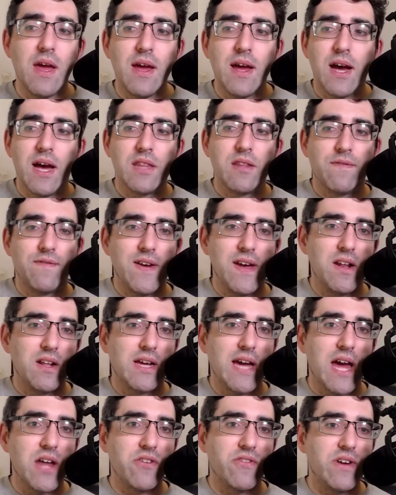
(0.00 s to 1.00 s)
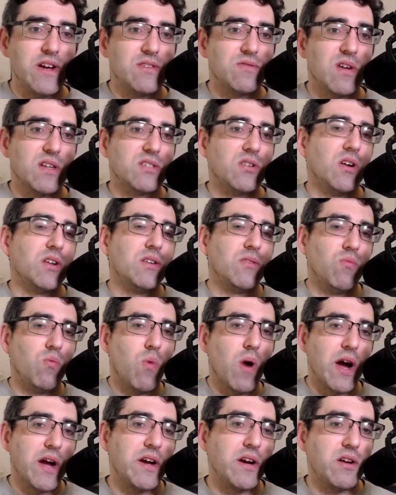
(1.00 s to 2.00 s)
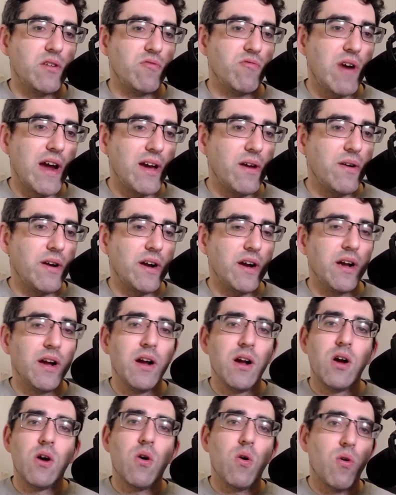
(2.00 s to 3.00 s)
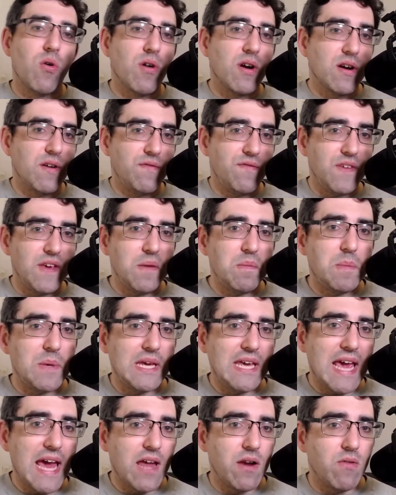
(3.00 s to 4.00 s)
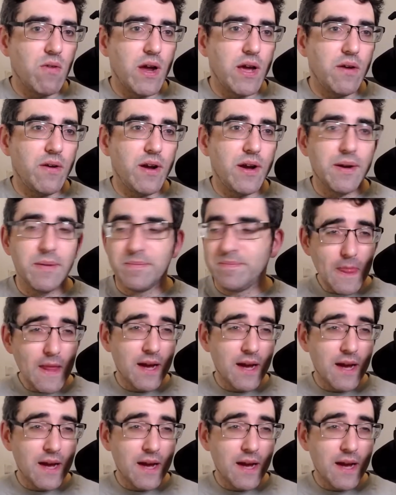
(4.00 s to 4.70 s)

And the final category is what's called a wired router or a VPN router.